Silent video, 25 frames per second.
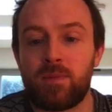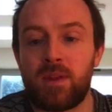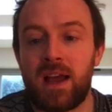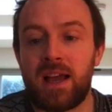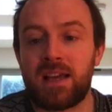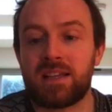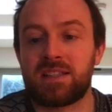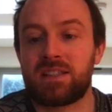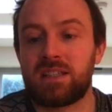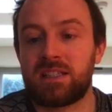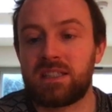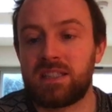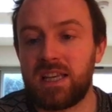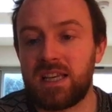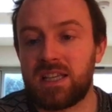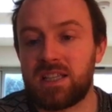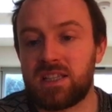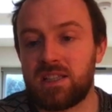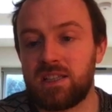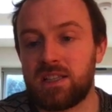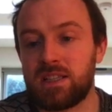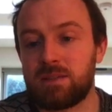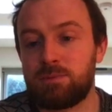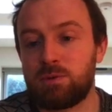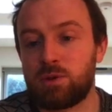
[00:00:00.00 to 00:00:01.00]
as the
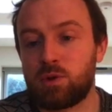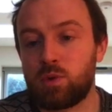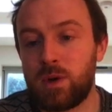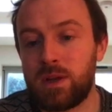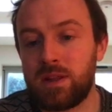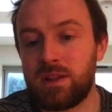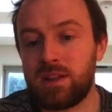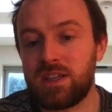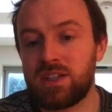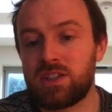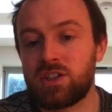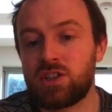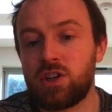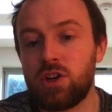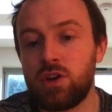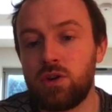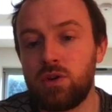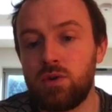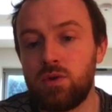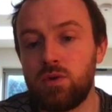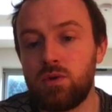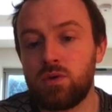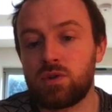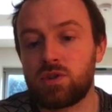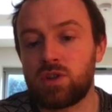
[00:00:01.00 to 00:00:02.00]
distance between these
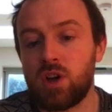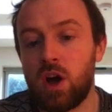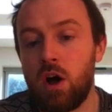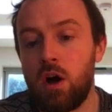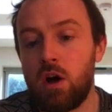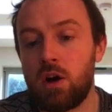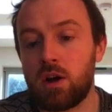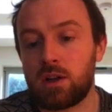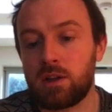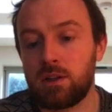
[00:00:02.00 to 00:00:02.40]
two dark